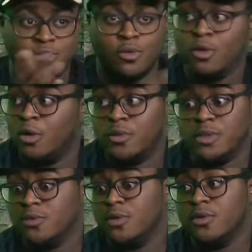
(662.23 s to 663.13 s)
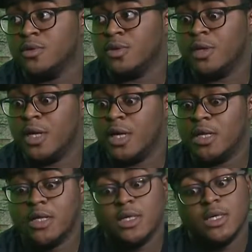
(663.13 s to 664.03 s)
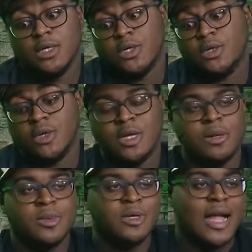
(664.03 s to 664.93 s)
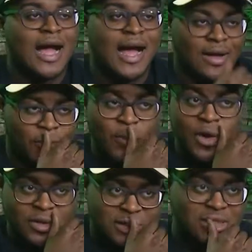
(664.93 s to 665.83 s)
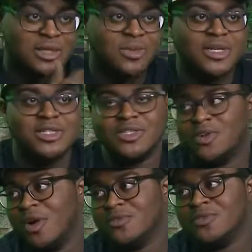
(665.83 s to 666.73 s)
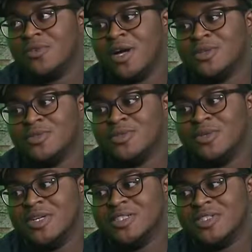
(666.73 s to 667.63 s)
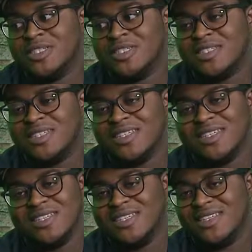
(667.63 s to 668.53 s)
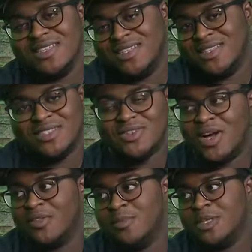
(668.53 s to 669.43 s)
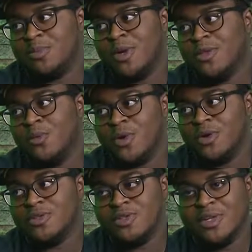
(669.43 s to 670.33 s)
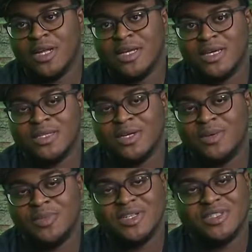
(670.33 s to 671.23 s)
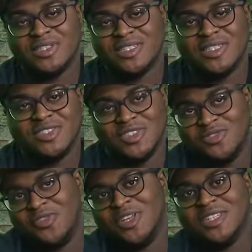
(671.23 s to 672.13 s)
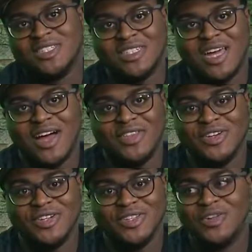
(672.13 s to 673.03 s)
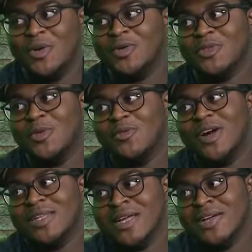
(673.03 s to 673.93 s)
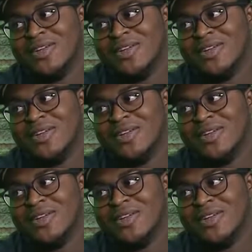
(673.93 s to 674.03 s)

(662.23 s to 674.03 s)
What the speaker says: going on with D Rose and all that. You know what I mean? We're going to see them in the Eastern Conference Finals. It's just they still got the best player in the world, so they're going to get there. But it's just funny to see how they're going through it right now.